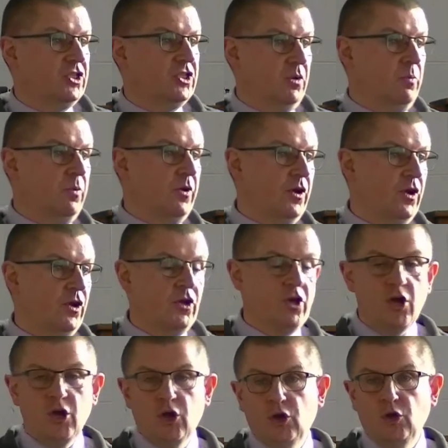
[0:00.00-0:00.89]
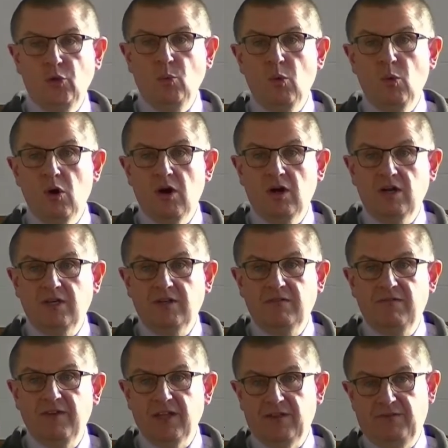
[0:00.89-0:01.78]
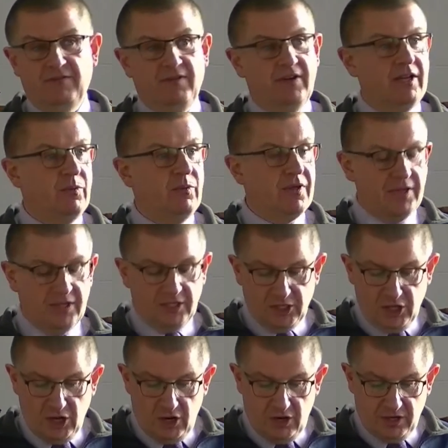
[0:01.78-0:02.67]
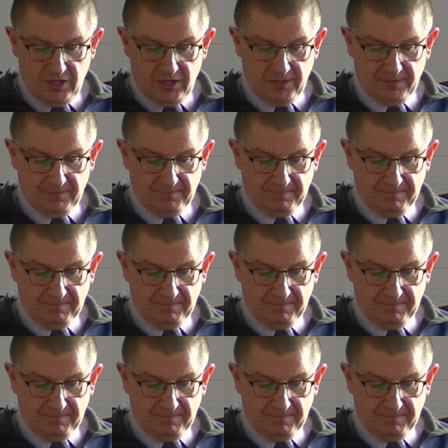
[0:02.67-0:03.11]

someone who walked faithfully with his God.